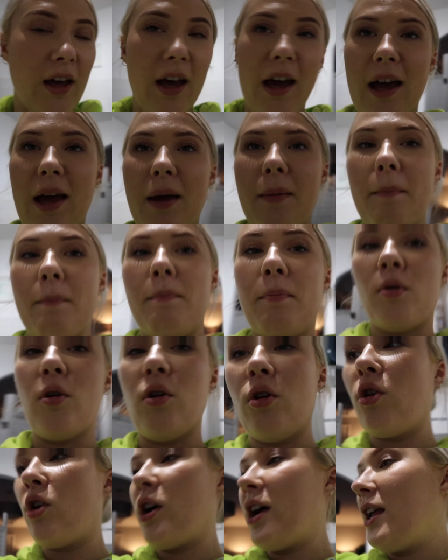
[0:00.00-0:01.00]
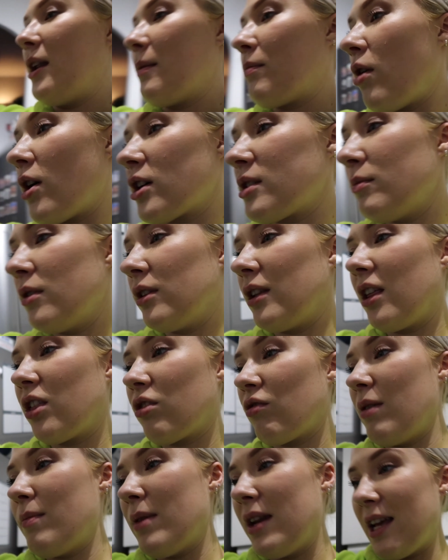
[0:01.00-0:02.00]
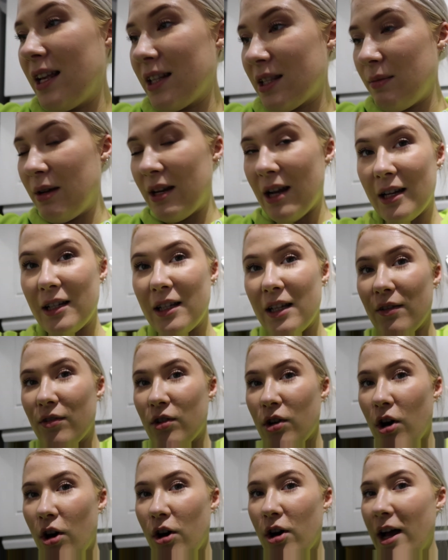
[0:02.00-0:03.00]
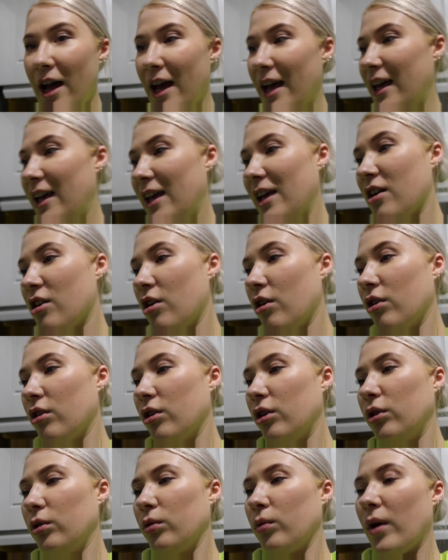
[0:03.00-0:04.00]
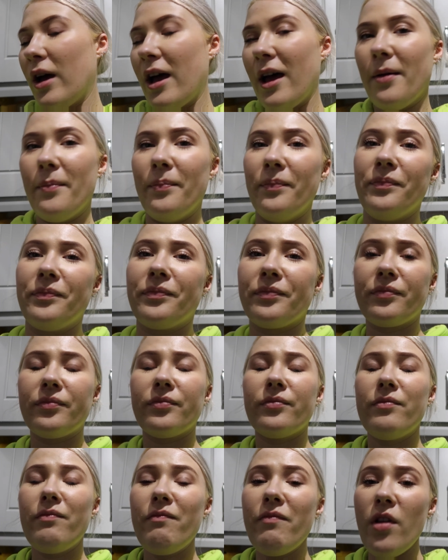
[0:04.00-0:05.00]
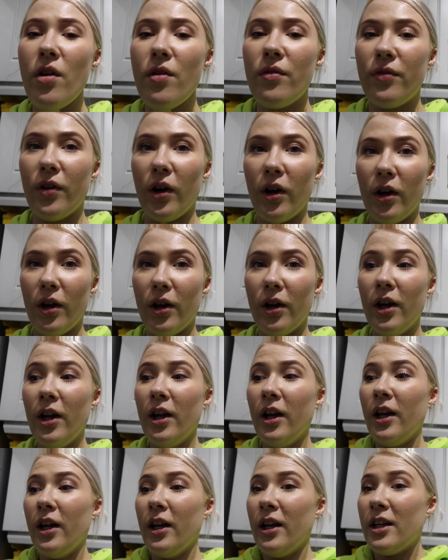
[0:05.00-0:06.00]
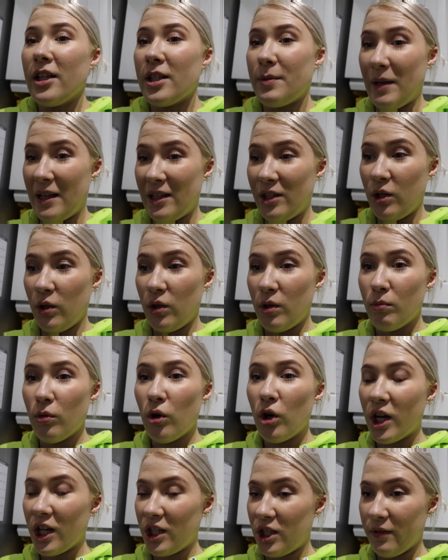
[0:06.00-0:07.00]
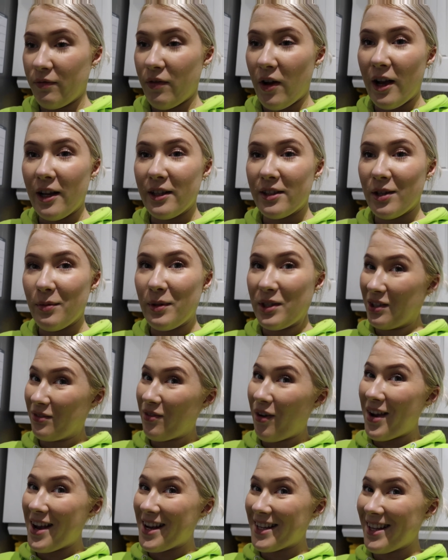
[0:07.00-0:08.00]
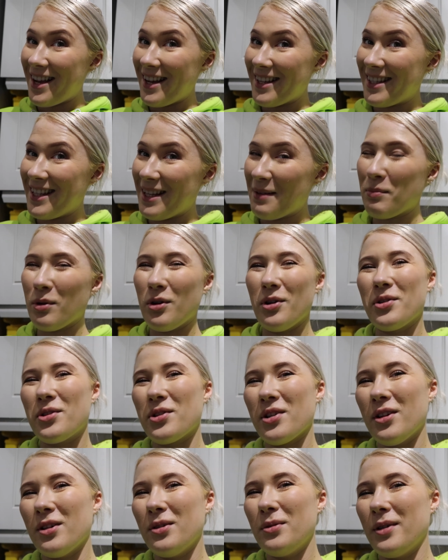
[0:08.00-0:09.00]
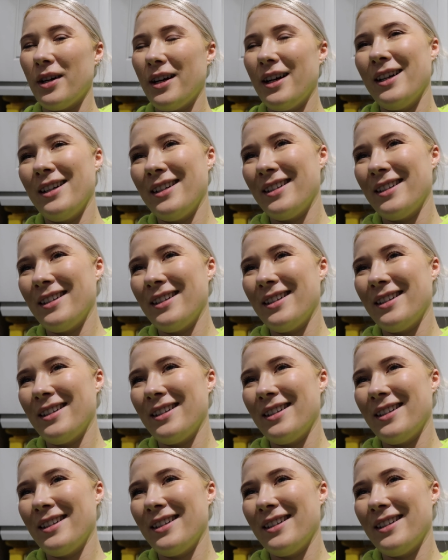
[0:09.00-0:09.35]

But in approximately 3 minutes, me and Andy have got a call for speaking to the mortgage advisor, which is very exciting, but also